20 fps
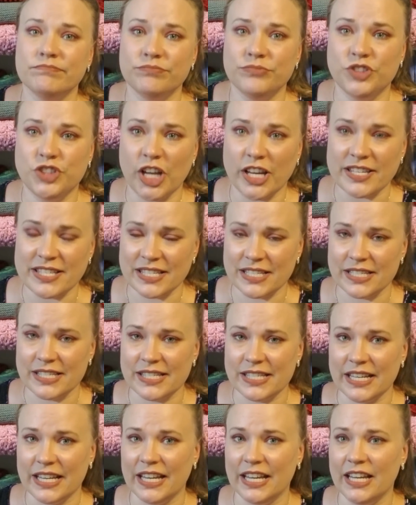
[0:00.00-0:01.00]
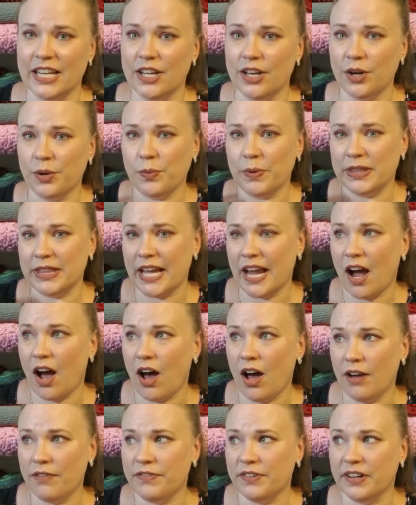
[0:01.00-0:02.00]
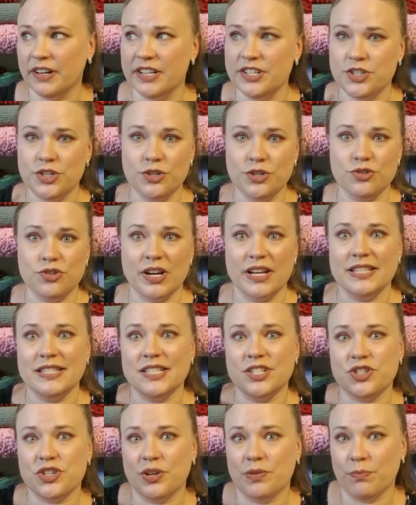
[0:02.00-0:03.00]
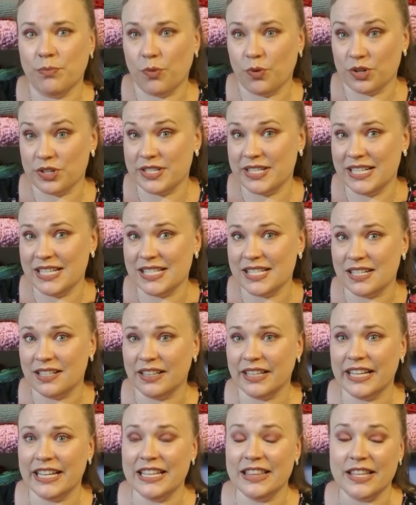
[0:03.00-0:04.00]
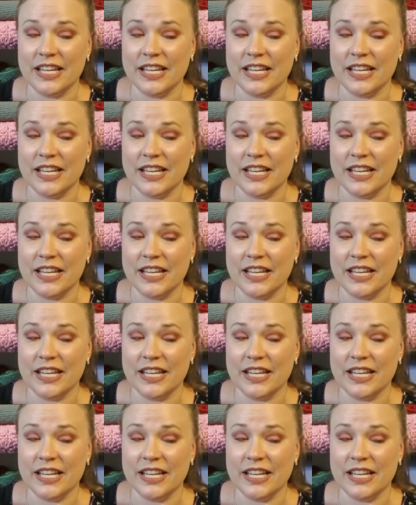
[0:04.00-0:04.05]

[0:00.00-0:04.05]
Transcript: just to see, you know, what they offer as you transition more seasonally.